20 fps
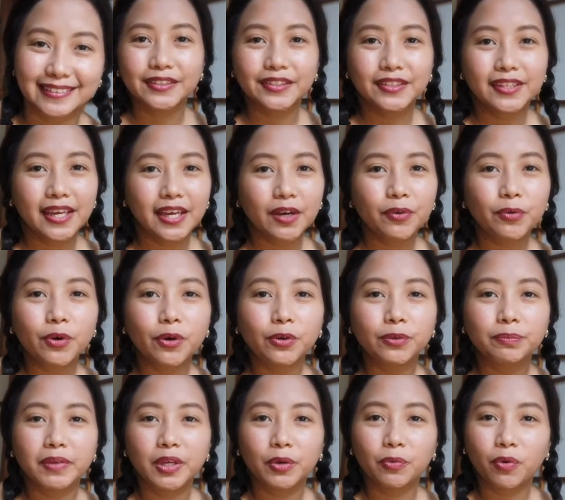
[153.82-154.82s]
Today I
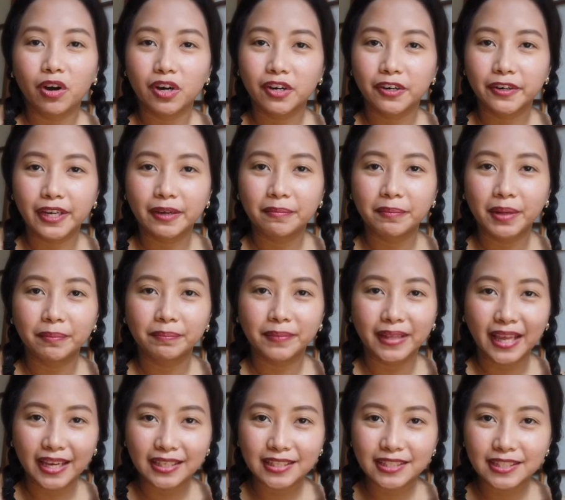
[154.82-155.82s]
won't be watering my
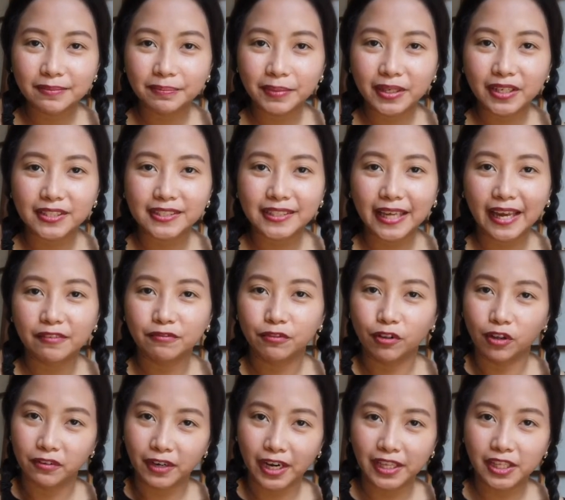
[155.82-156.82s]
plants because I've
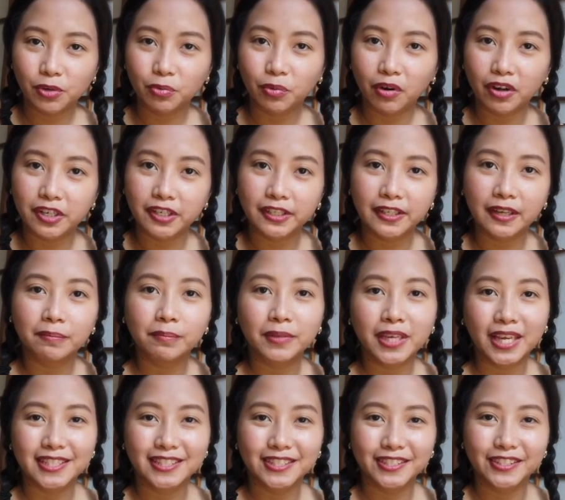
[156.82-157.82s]
already watered them
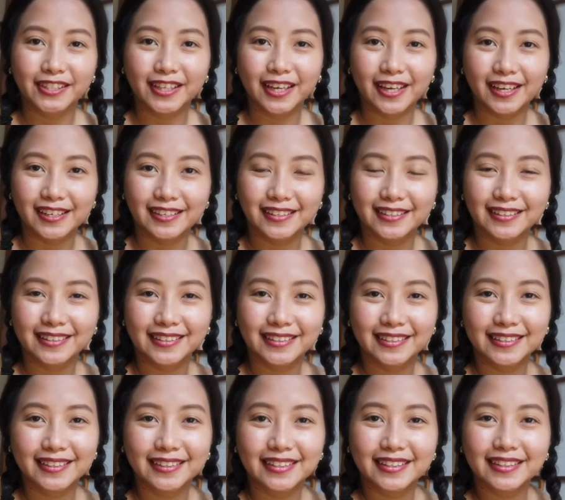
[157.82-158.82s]
yesterday.
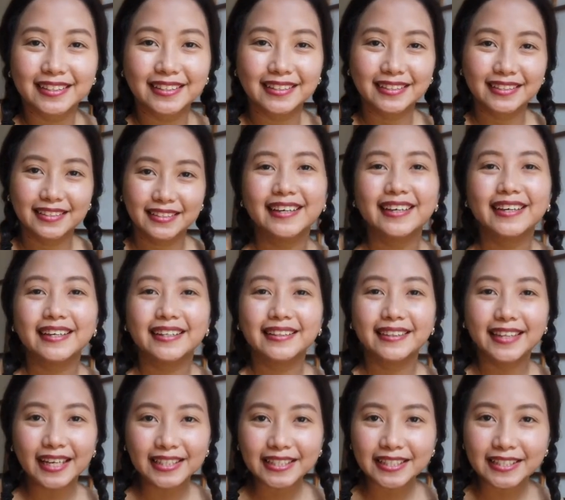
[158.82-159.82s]

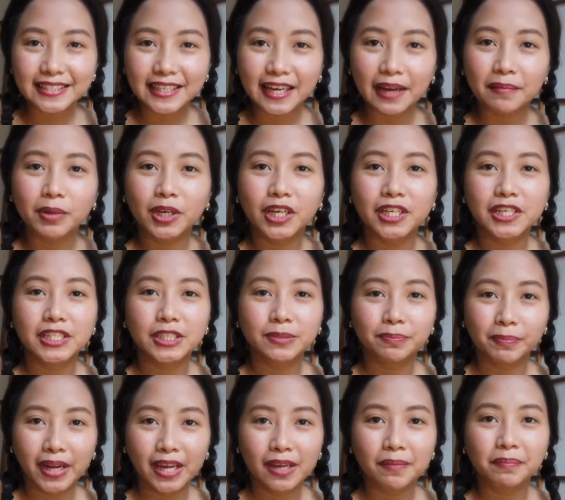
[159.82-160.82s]
Next is I'm gonna
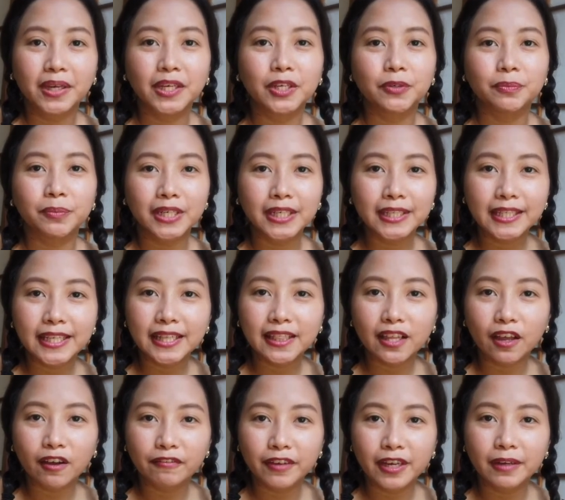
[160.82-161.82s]
spray my humidity
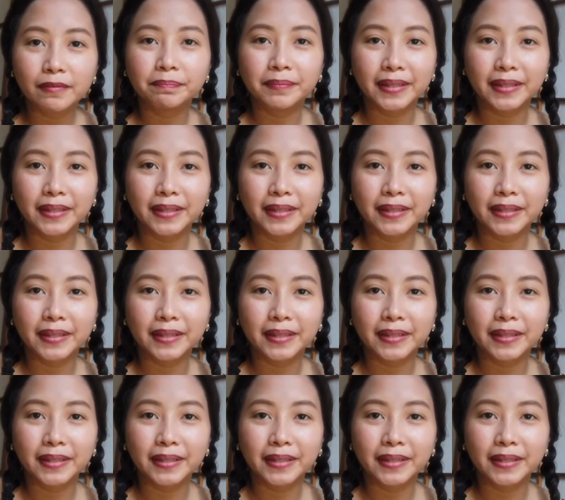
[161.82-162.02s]
loving